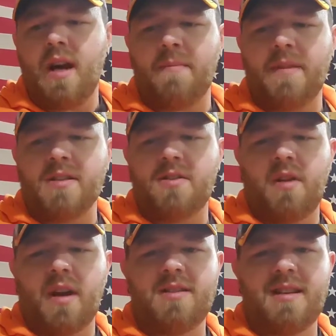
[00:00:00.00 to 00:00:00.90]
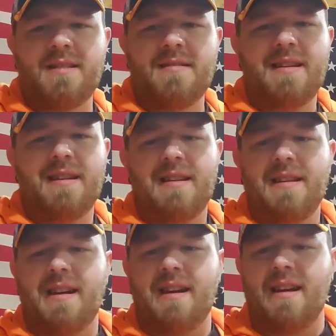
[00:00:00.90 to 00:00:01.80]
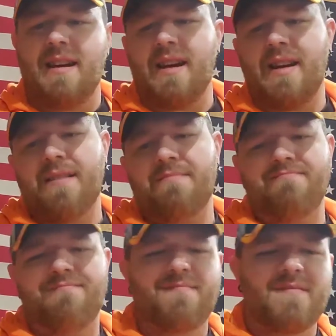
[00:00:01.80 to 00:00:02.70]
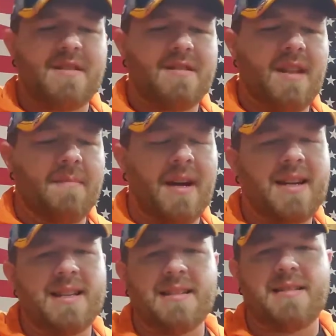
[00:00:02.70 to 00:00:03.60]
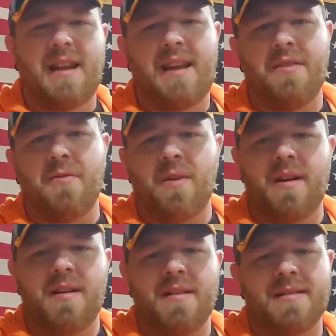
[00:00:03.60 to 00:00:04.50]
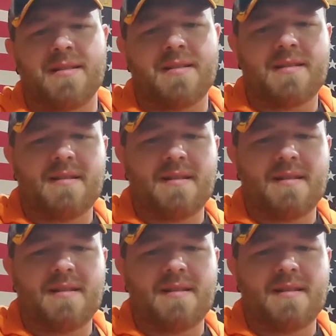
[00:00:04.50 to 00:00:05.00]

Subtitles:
Construction, I'm not going to say it was